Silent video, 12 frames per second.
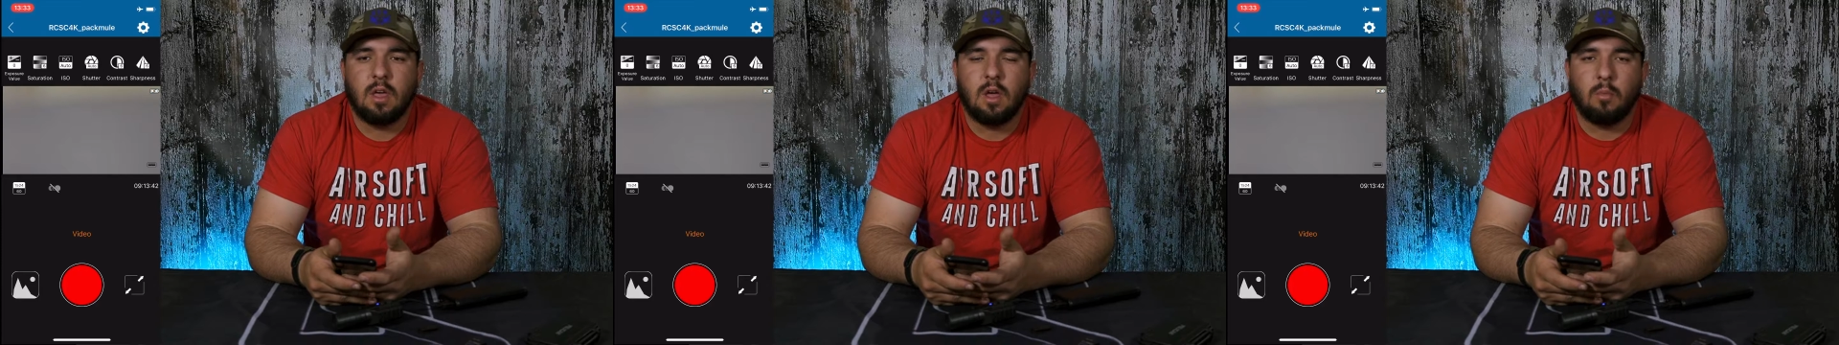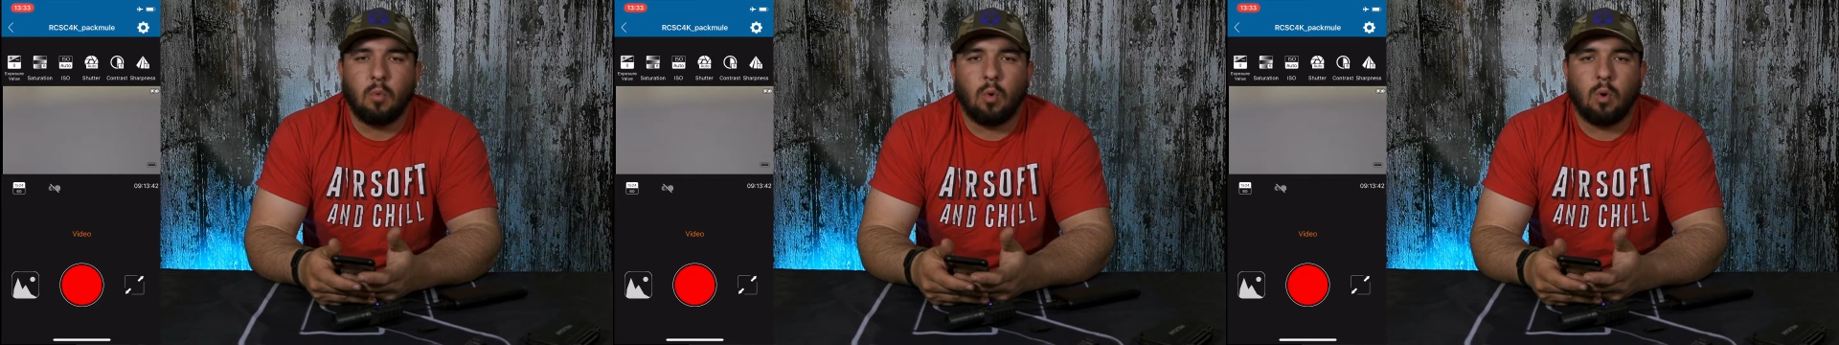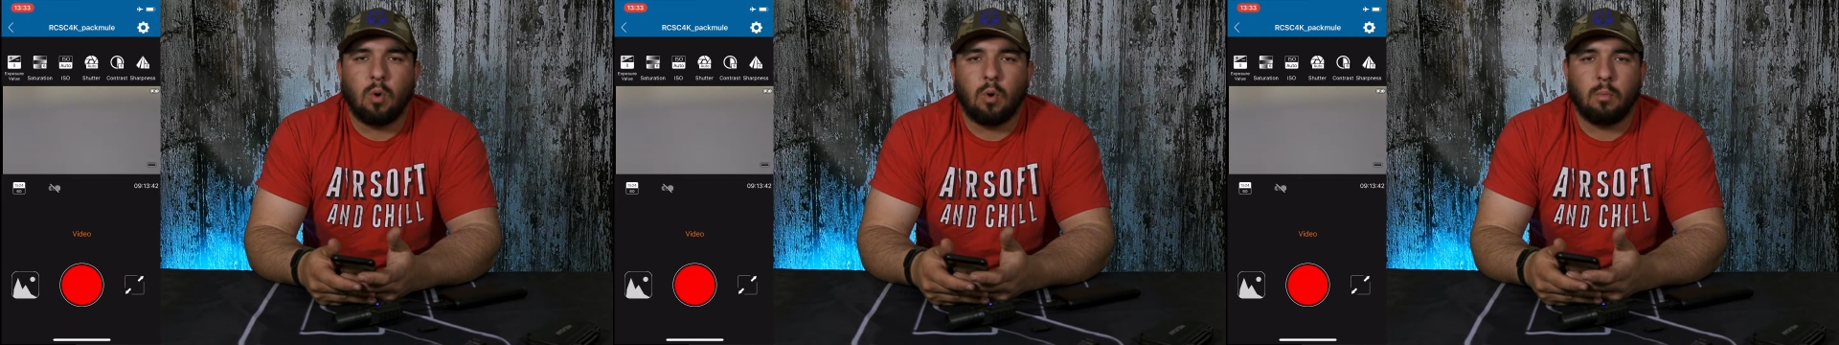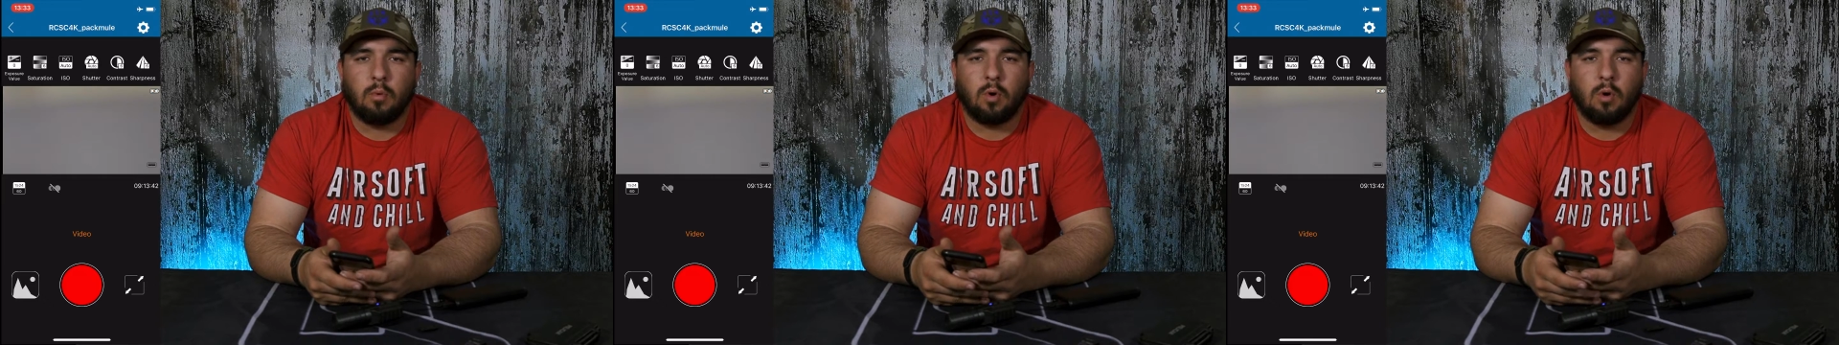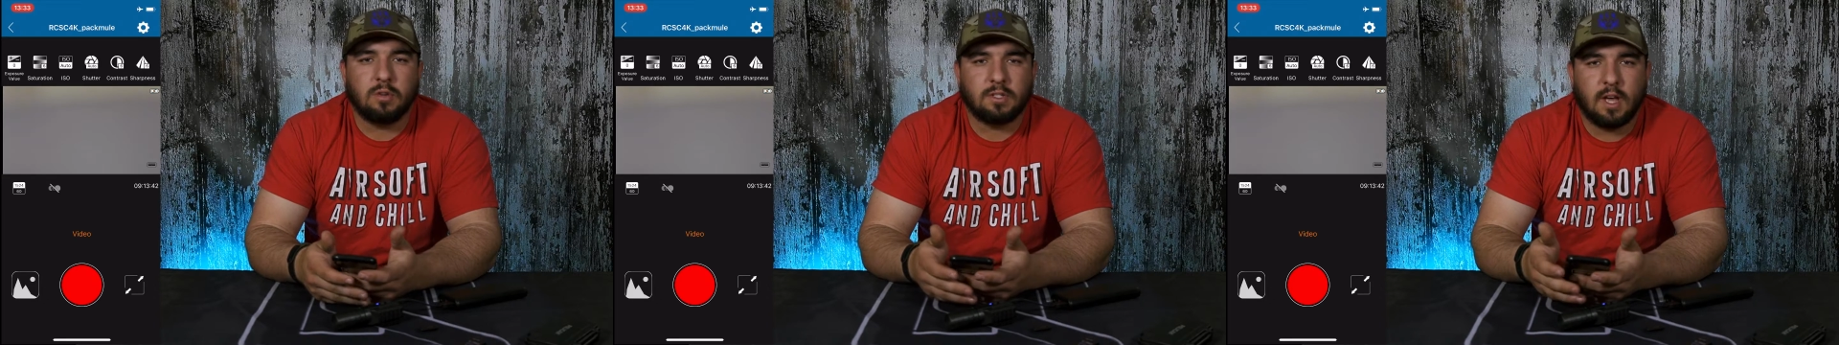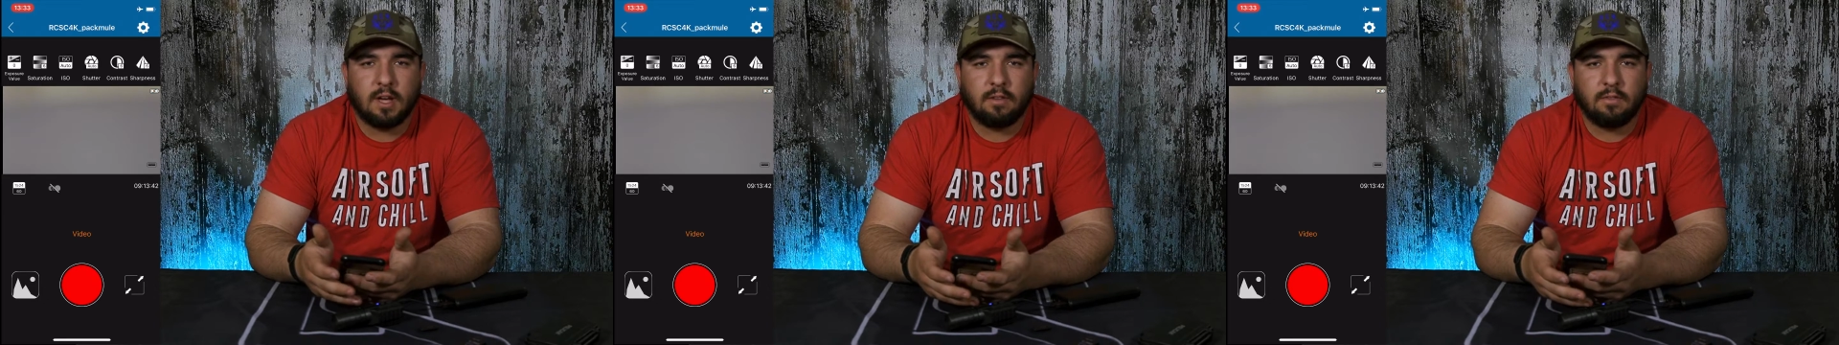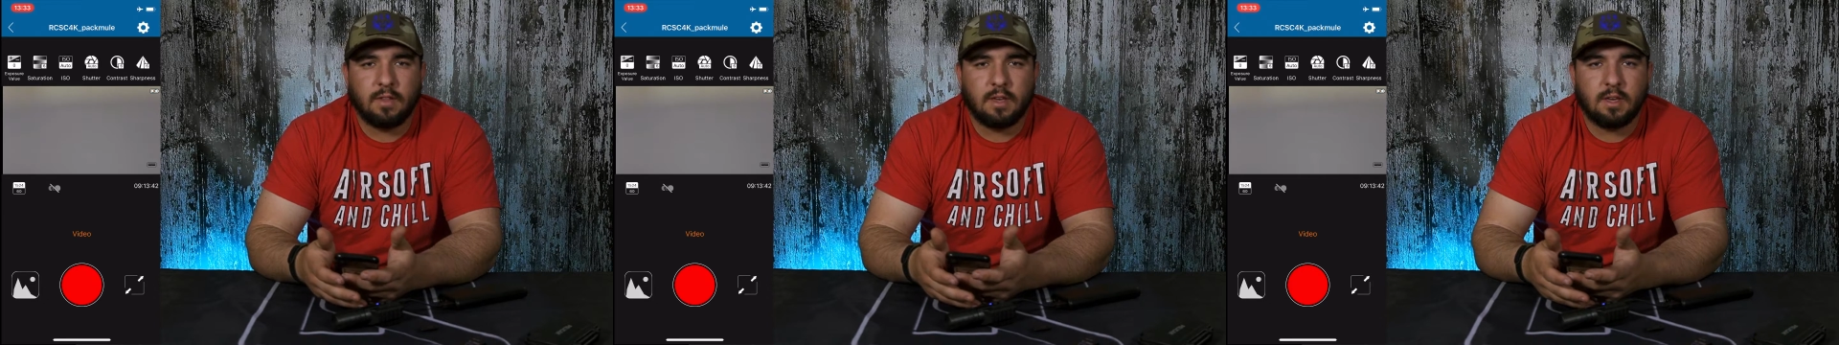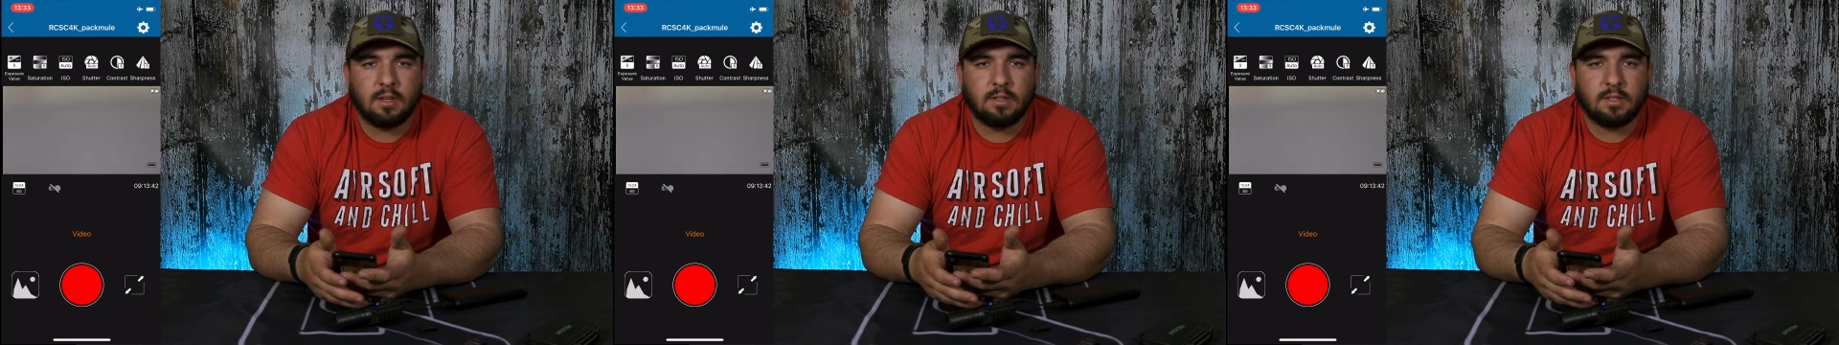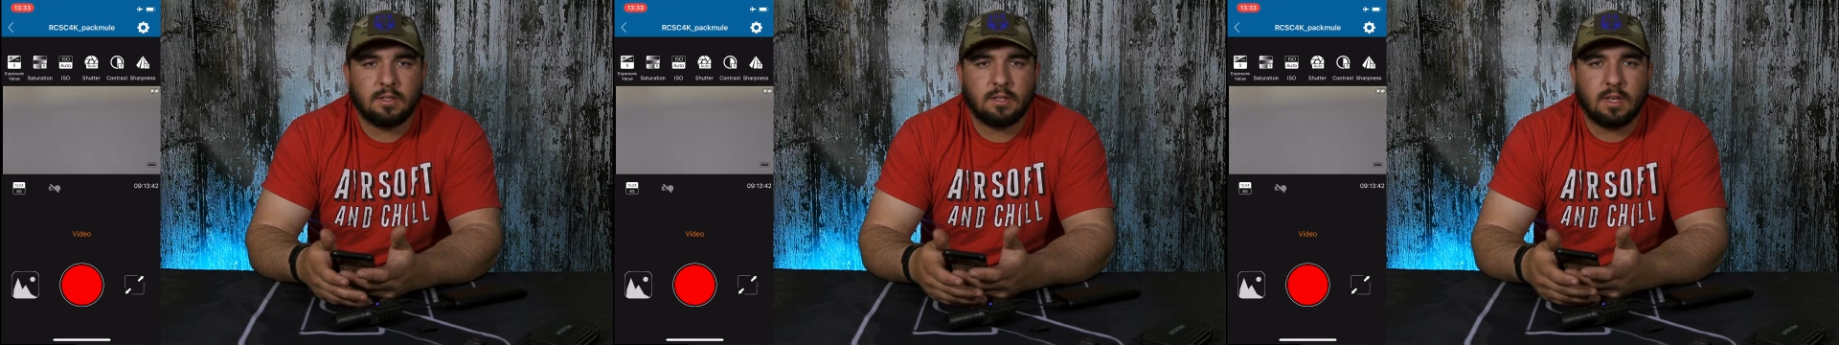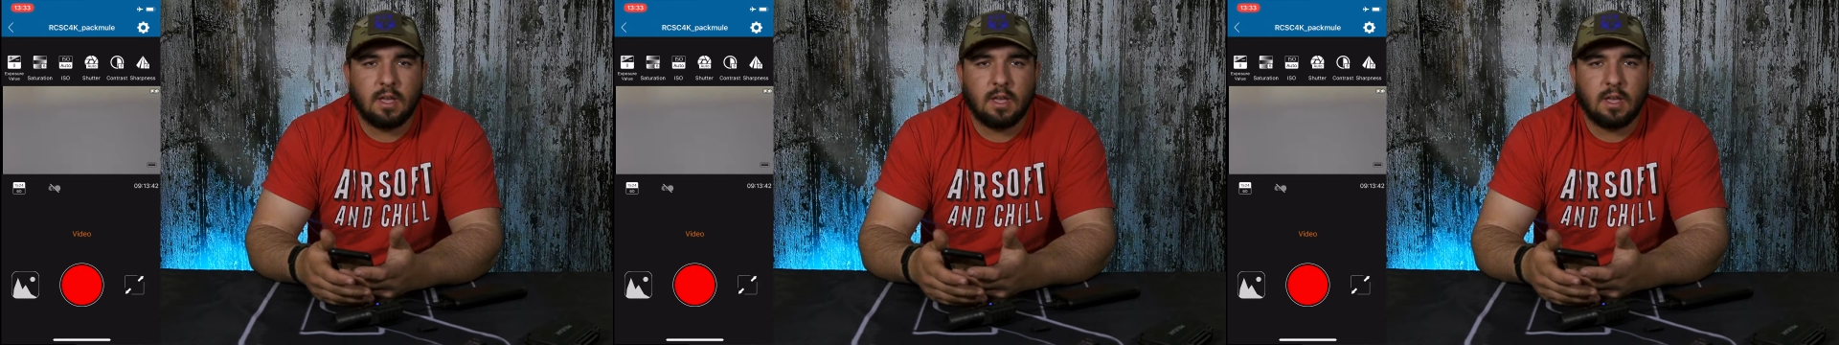more pro side of things.